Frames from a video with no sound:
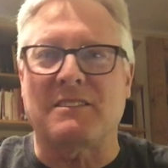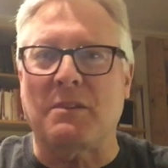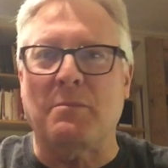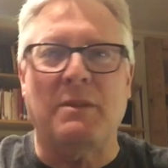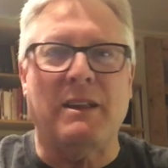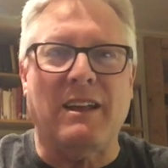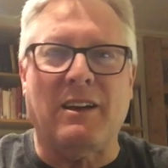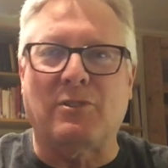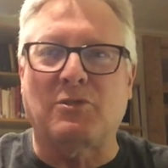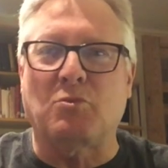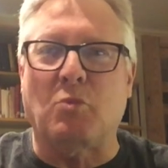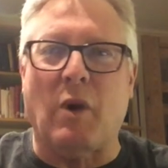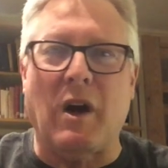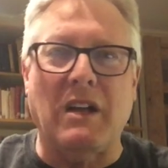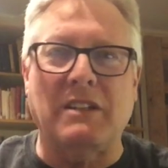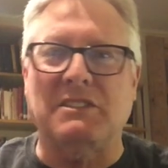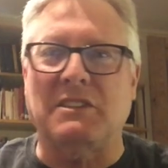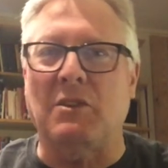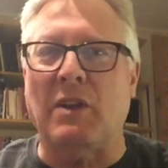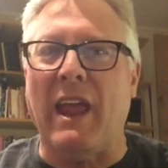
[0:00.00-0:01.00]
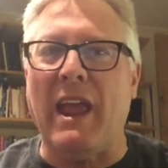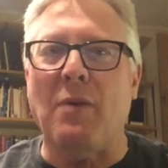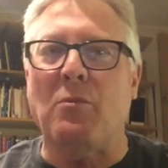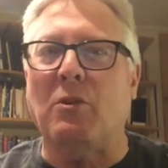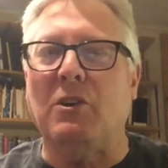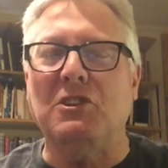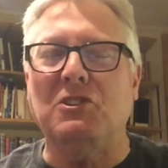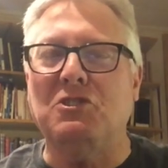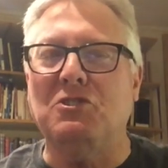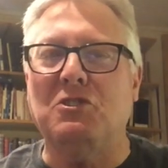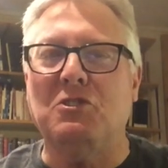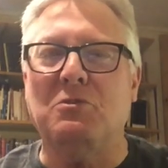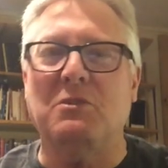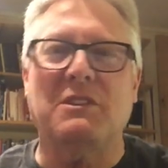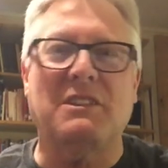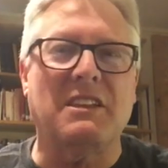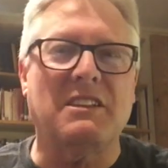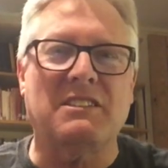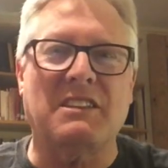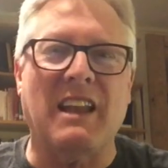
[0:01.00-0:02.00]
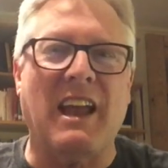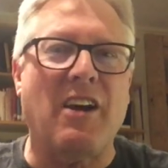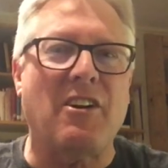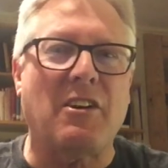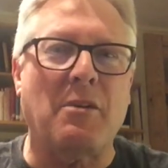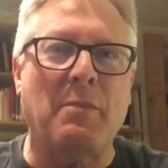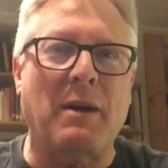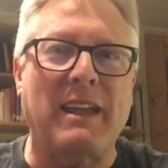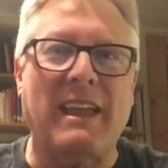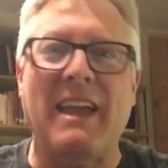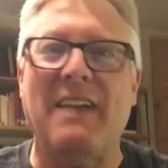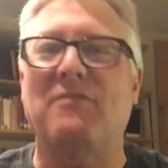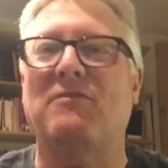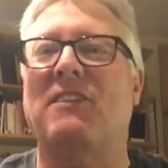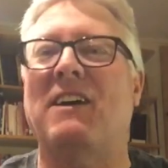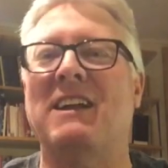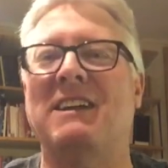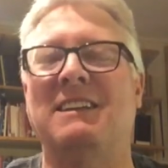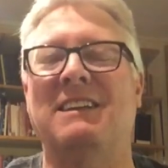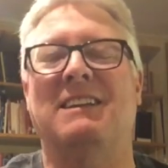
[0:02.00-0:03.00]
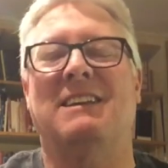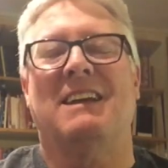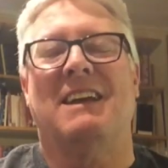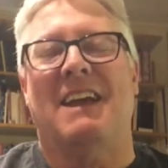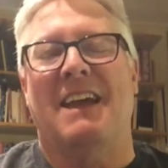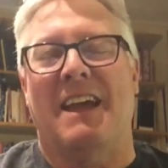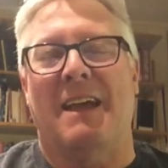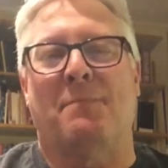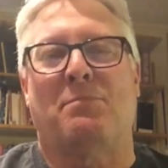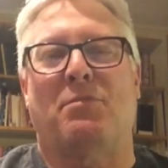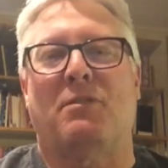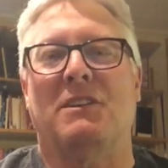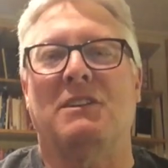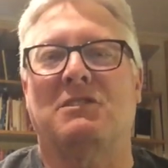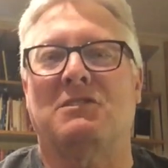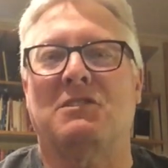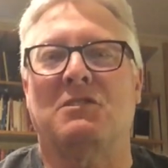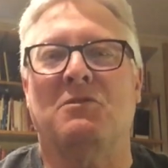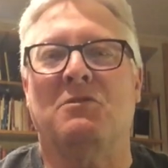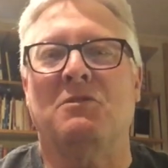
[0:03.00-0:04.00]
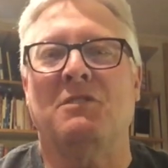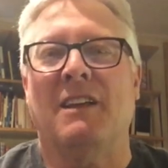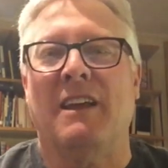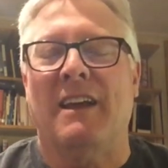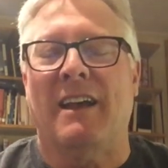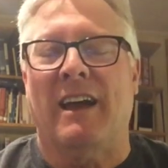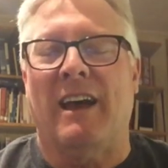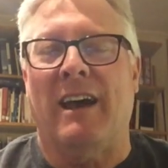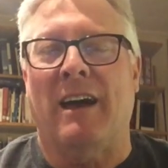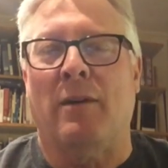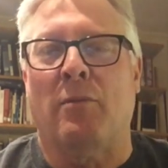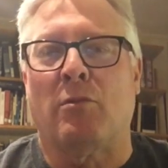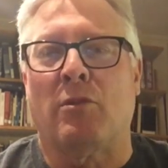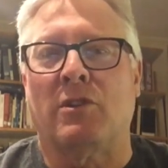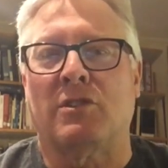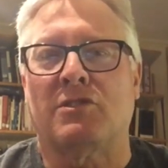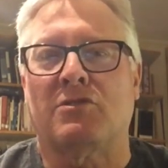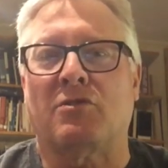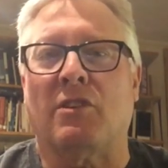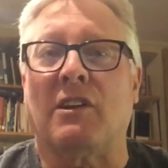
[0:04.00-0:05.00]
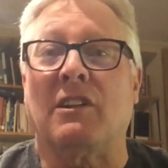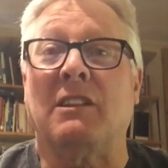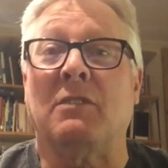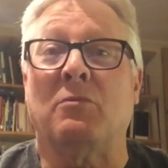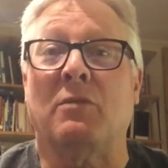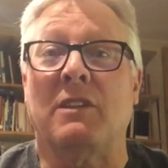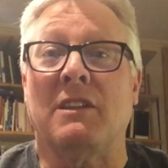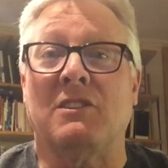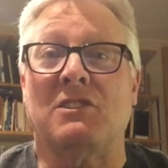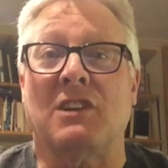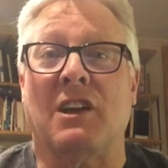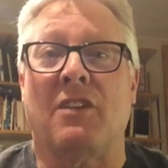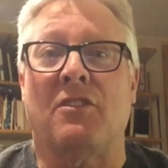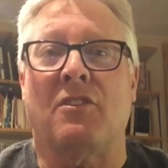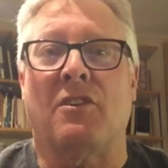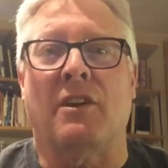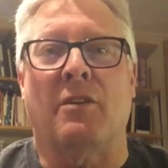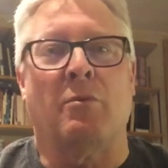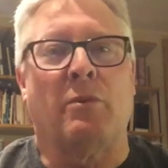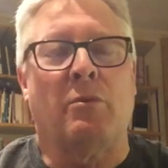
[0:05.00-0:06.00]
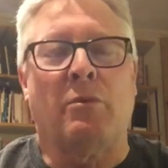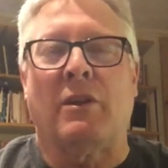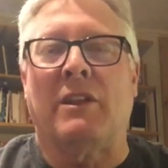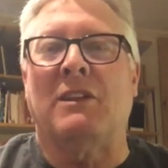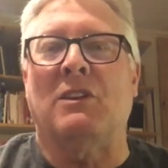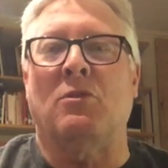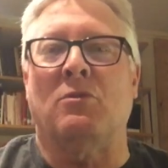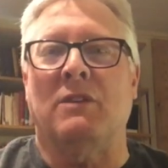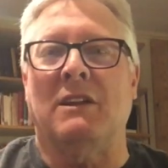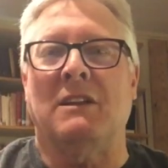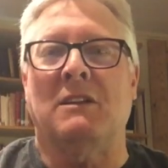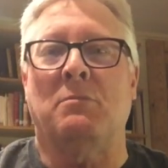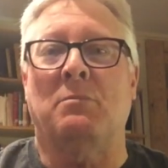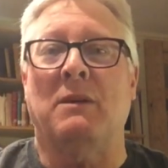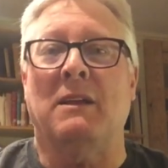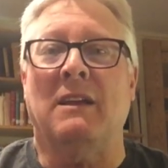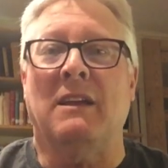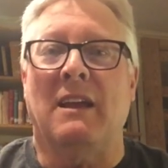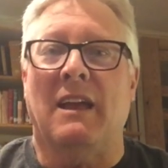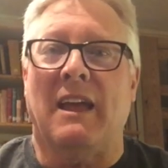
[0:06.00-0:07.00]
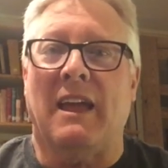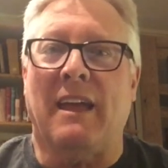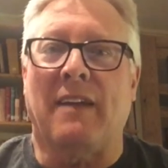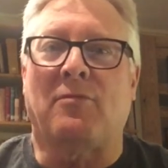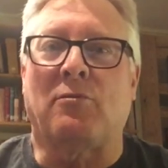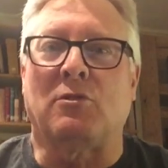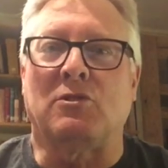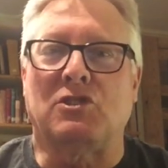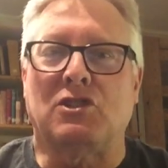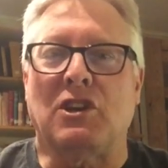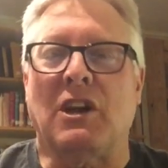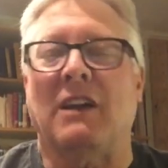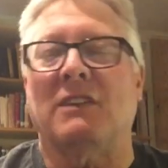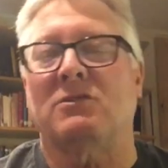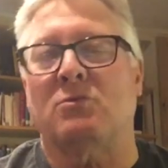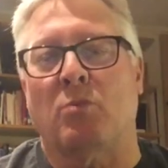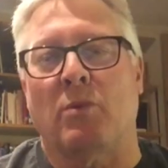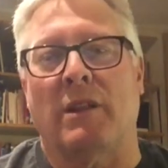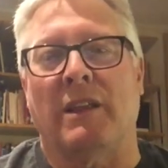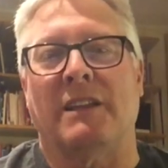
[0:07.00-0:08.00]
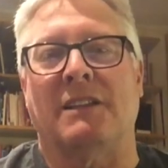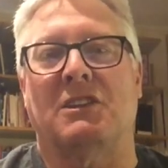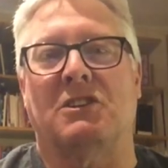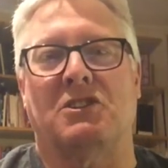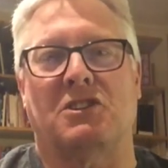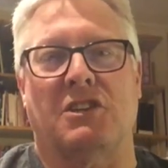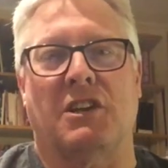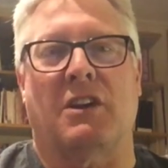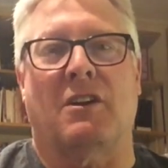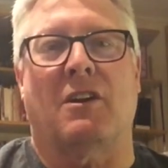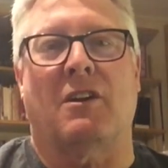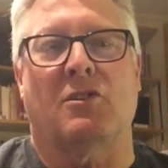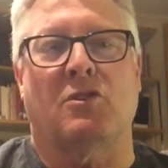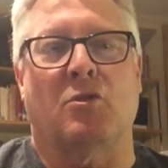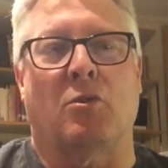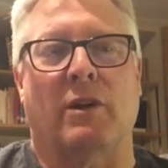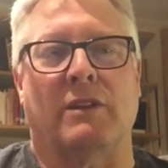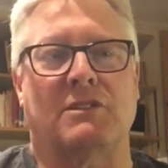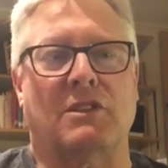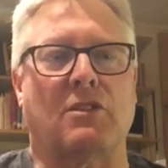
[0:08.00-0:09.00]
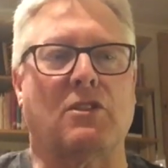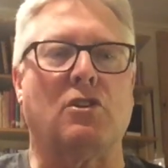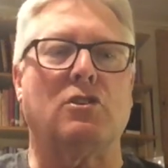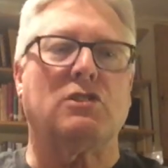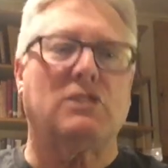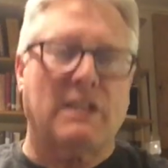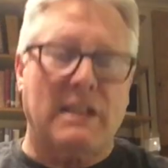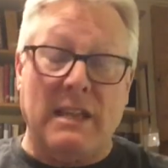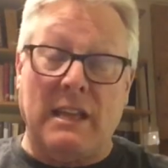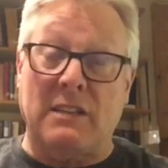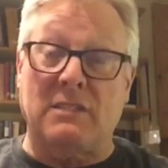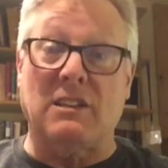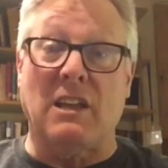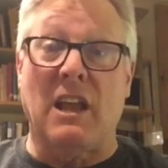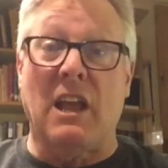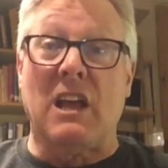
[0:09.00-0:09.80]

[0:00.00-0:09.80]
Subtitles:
somebody else wants and, hey, where did you do with this and how come I can't find it? And pretty soon we're struggling with each other, and we really don't need to be if we're just willing to share our toys. Third thing is